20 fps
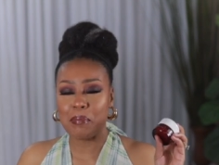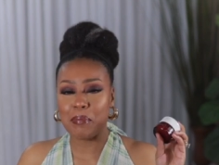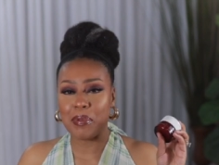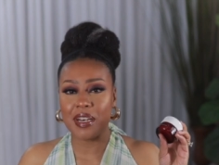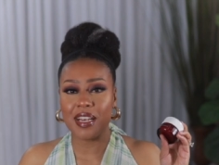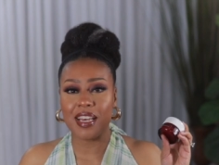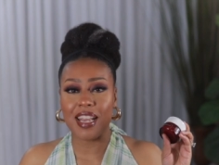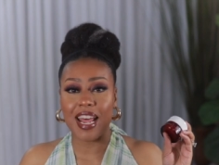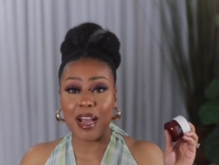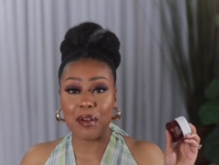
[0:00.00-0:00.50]

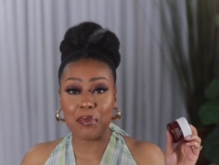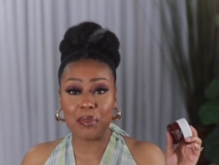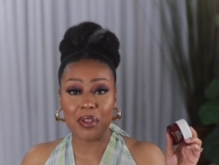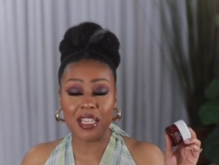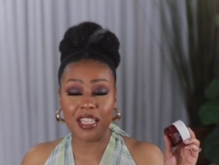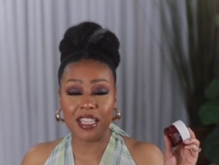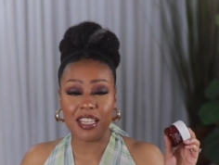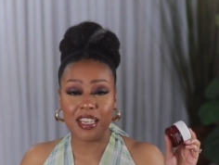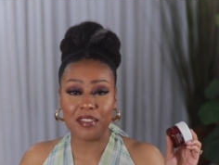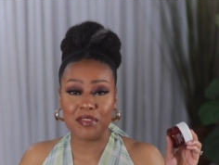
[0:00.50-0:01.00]
But I
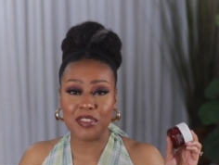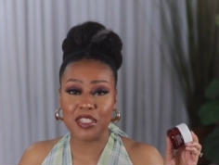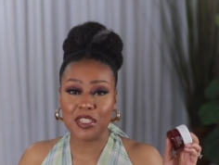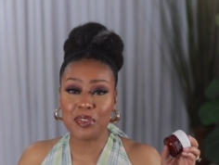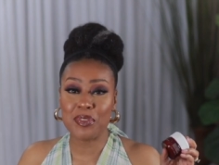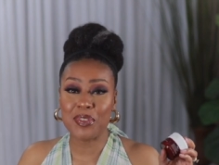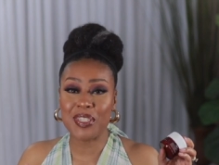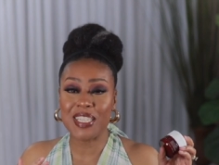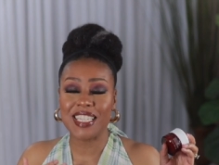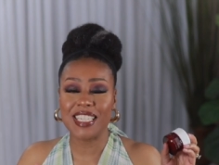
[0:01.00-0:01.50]
really love this
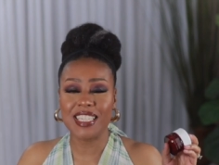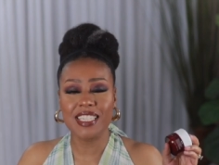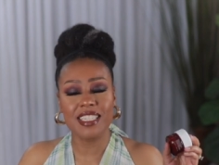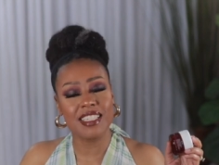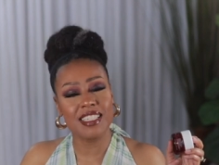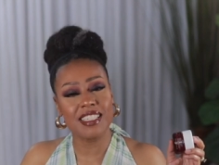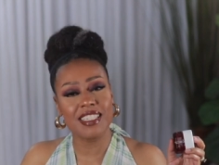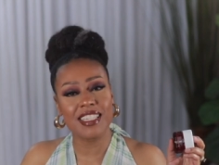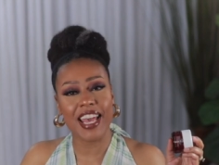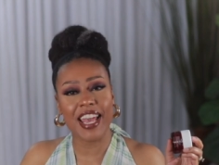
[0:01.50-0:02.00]
one. This
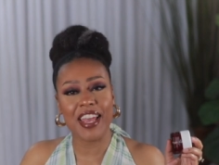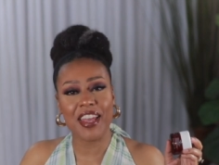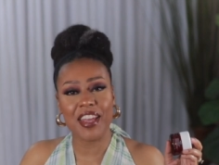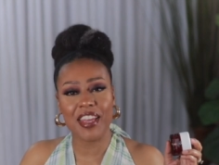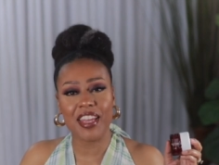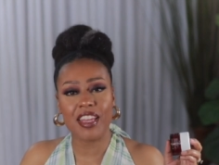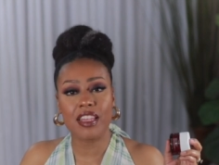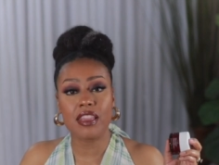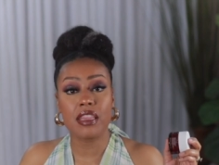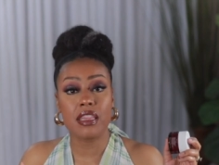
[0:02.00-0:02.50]
is
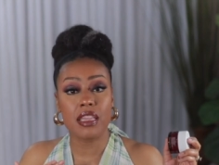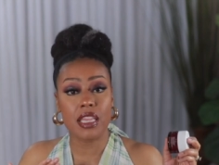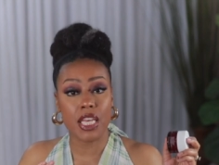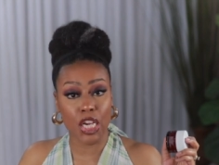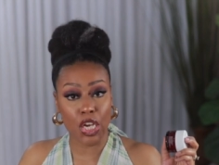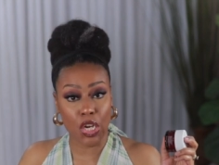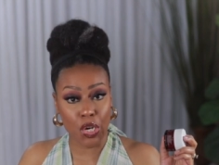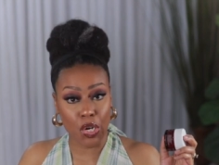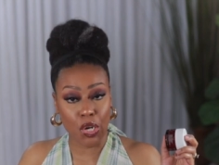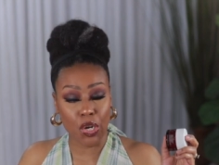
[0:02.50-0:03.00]
a
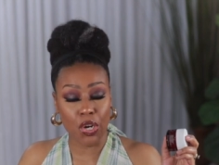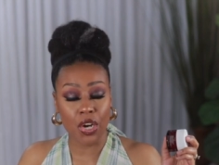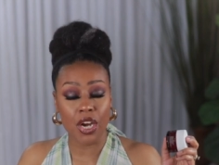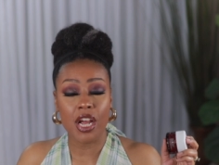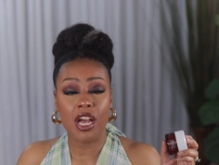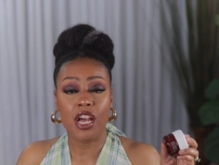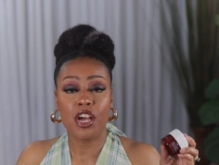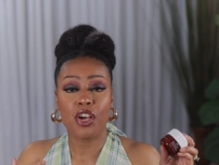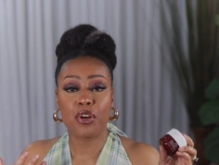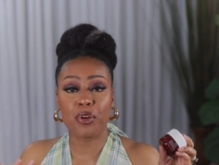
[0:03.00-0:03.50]
thicker
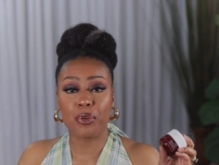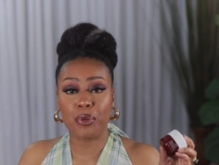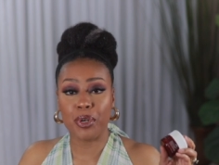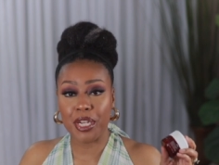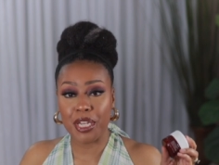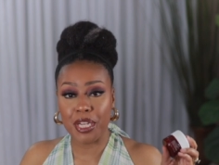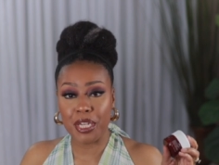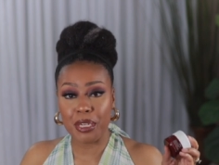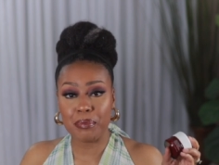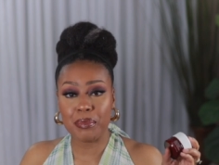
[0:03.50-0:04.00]

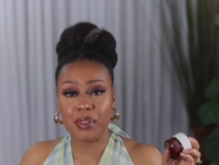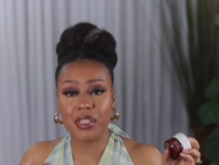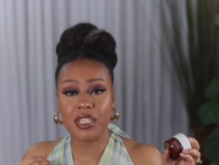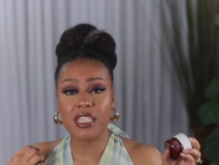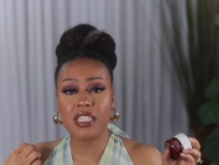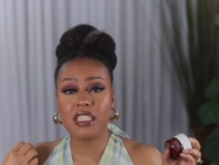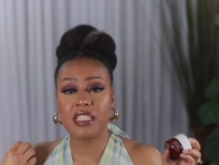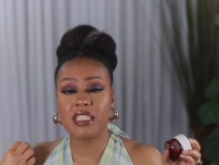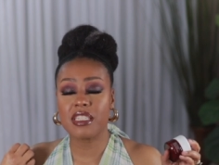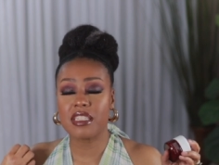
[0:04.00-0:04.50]
cream.
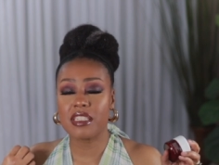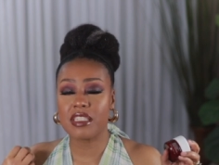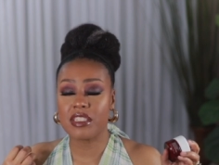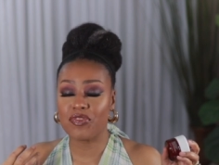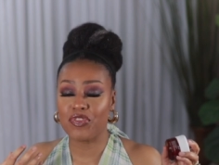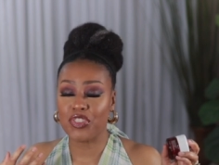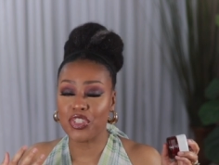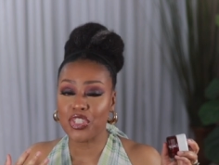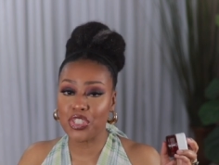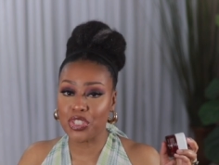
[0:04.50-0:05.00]
This is
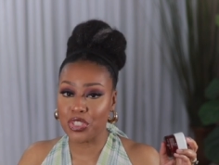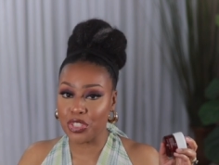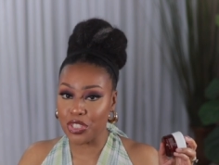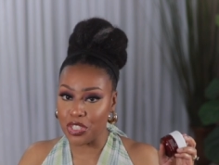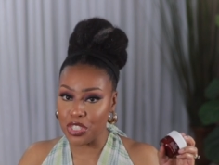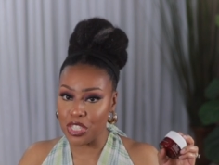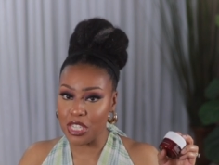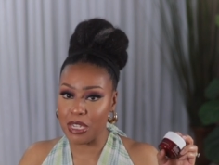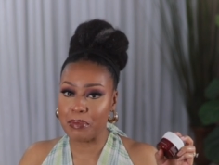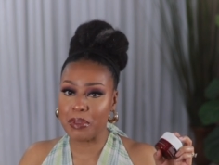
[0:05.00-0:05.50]
for
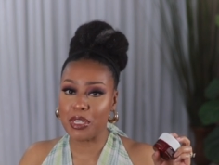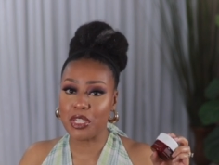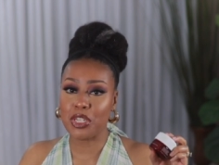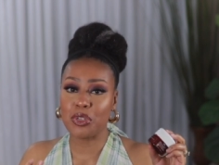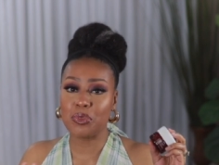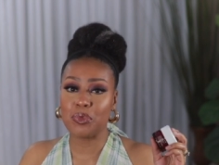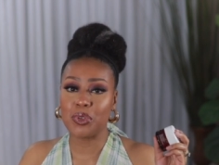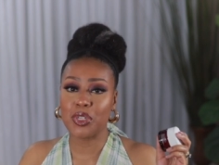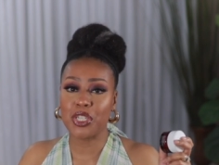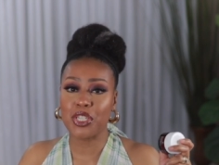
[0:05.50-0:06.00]
sure something
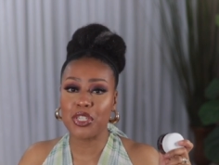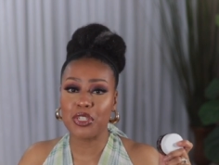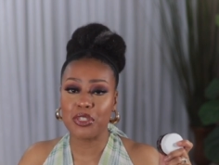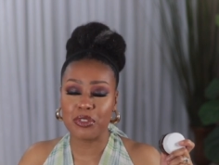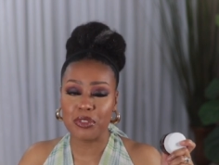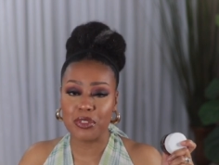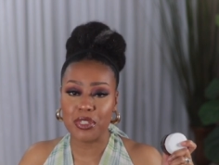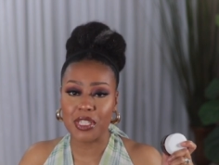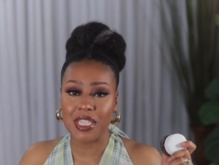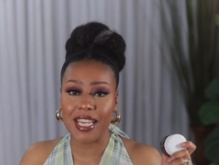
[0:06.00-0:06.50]
you want to
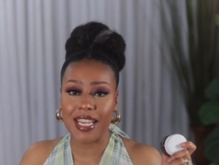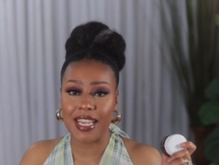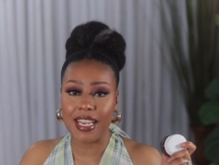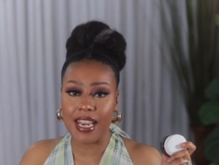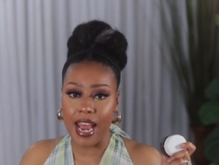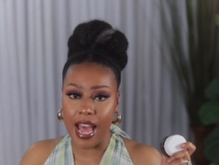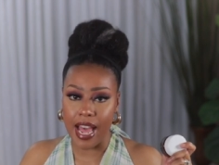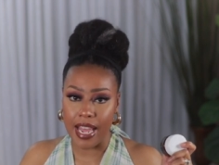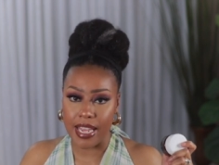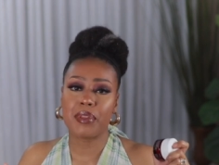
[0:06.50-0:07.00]
use at
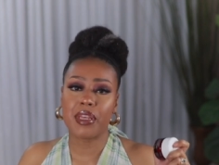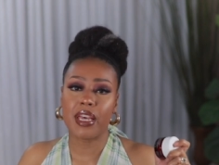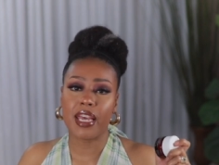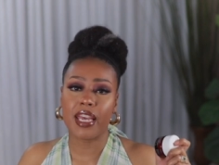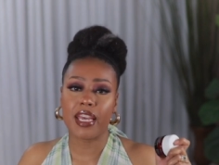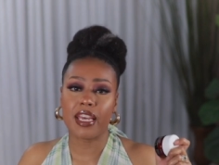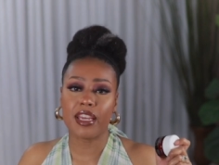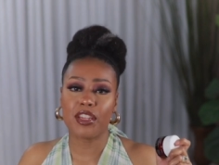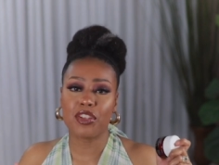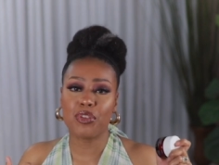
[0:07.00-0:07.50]
night
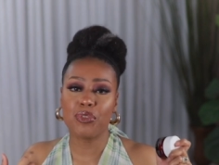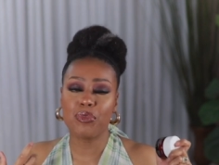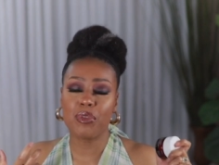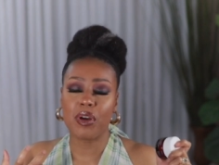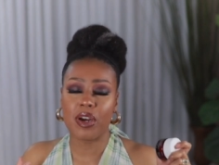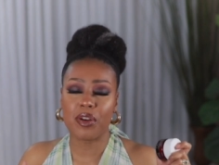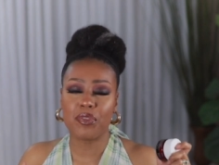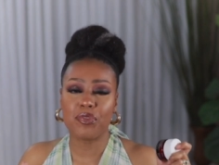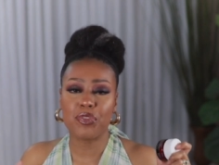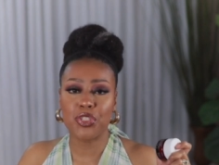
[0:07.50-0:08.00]
and you
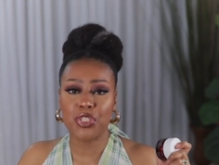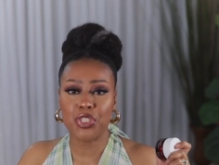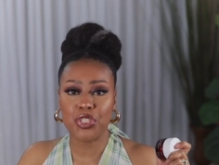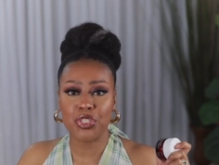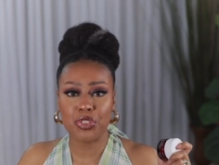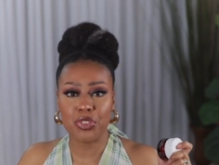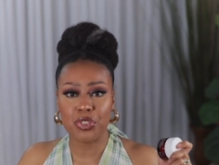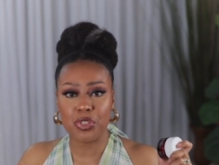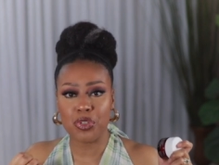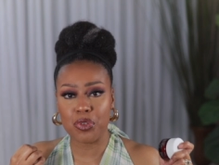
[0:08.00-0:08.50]
are for
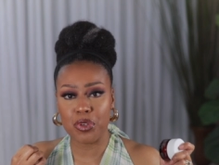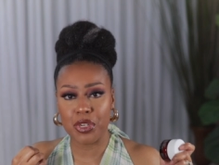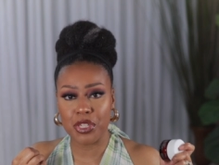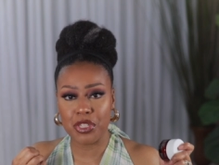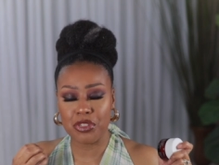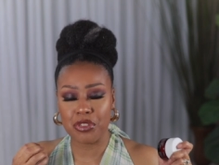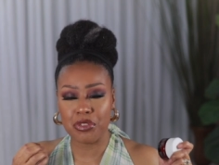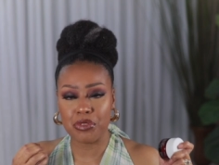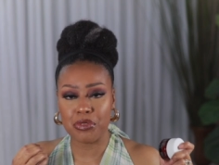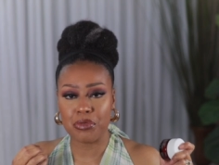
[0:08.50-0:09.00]
sure going
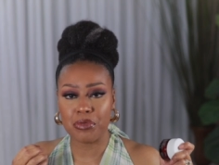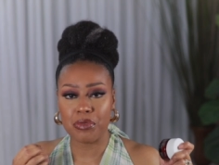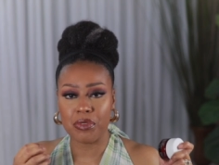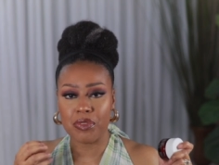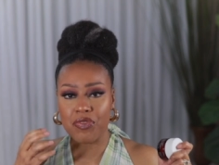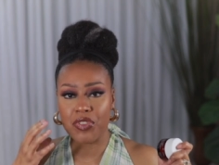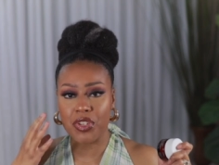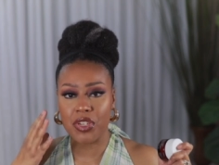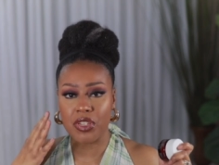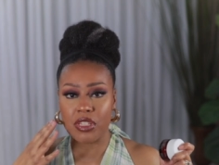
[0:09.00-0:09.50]
to
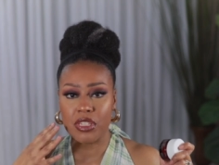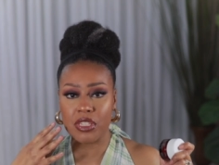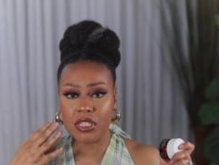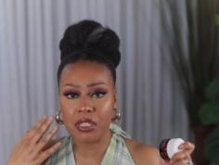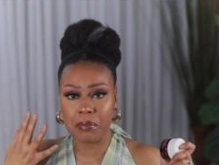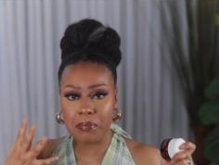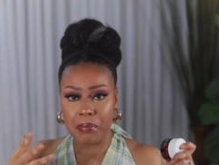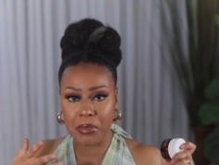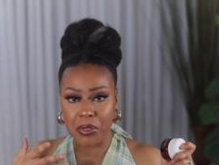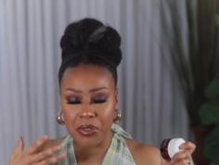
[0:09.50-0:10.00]
feel the
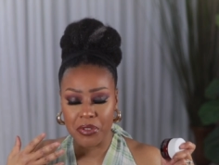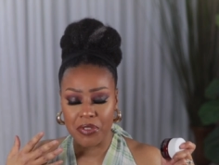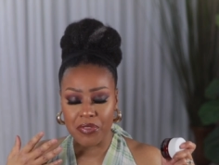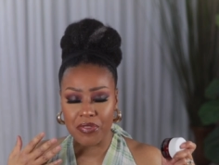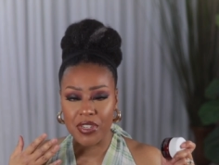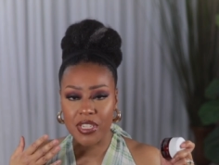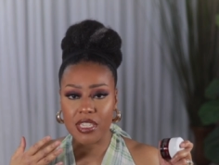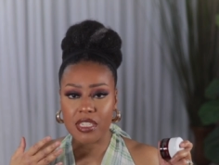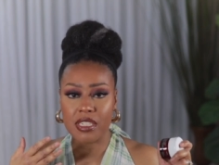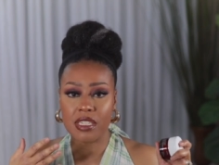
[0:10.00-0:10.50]

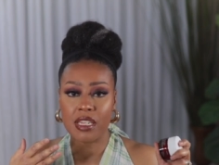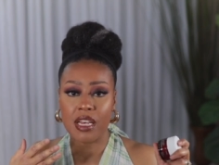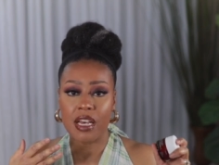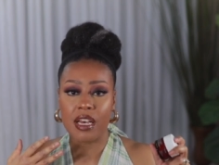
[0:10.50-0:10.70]
smoothness